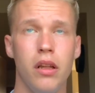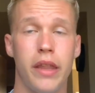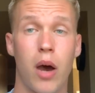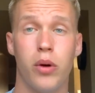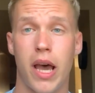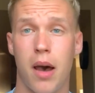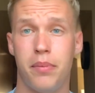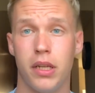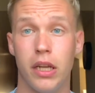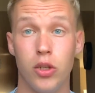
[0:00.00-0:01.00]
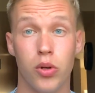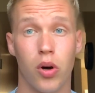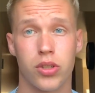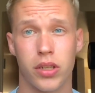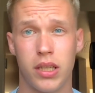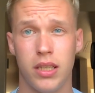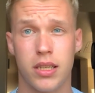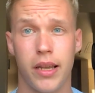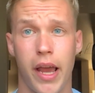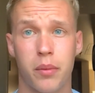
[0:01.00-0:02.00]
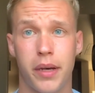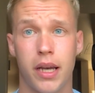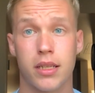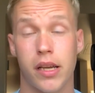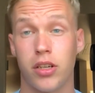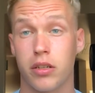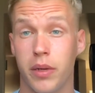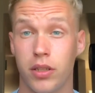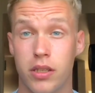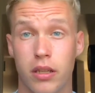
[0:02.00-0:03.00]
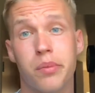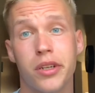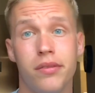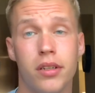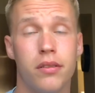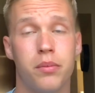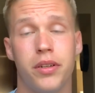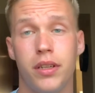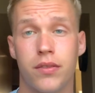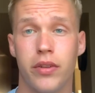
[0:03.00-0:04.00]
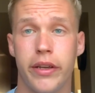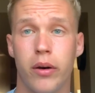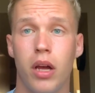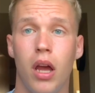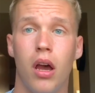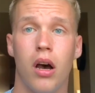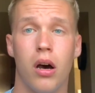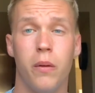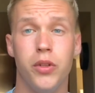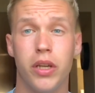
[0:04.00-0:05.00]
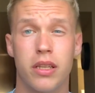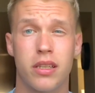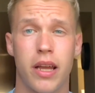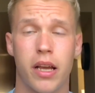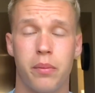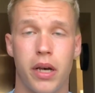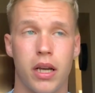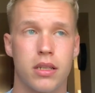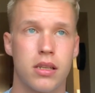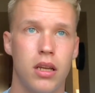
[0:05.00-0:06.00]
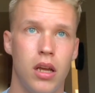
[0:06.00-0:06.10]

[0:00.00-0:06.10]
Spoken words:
that would happen, and you'd also get these snack packs. I talked about this in the previous video. You get snack packs,